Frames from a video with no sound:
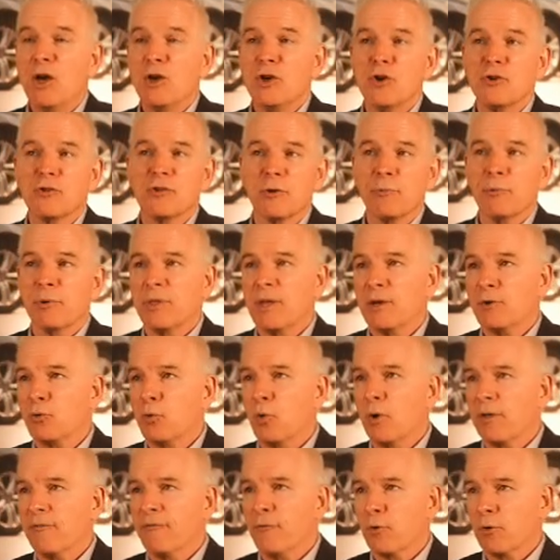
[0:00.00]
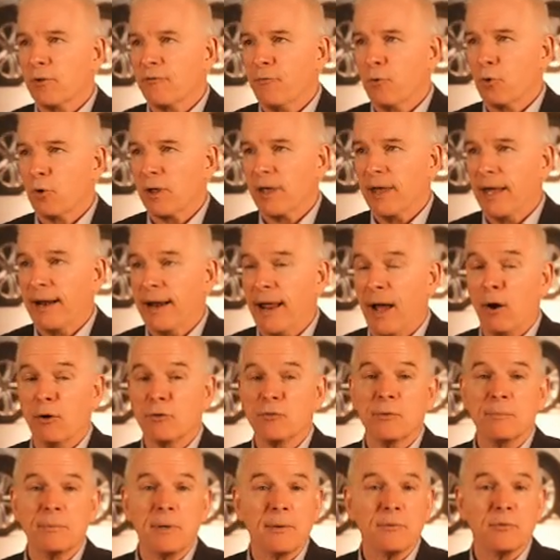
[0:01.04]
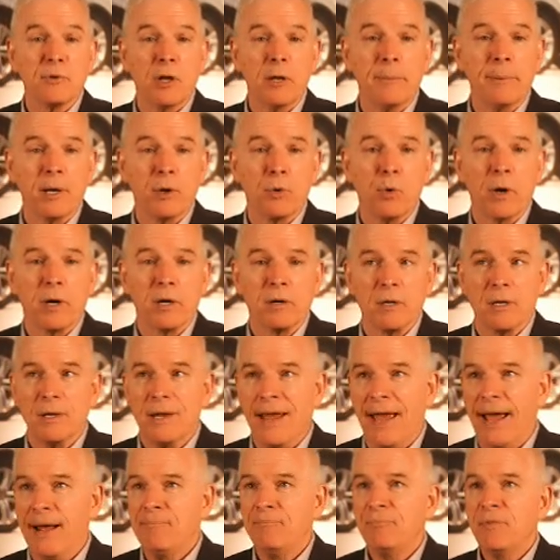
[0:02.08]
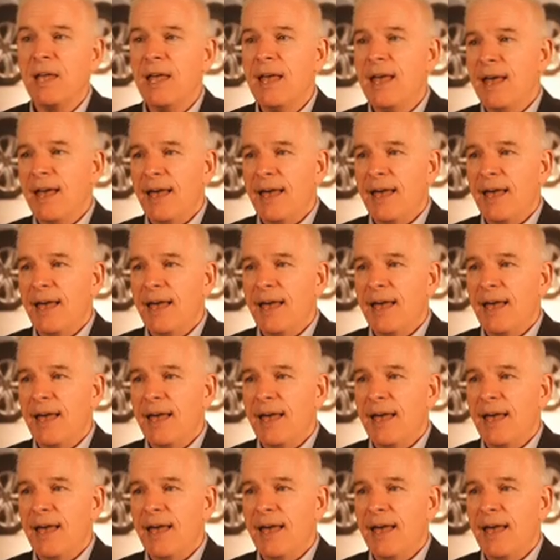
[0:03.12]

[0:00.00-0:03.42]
usually within 24 to 48 hours, sometimes a little bit quicker than that.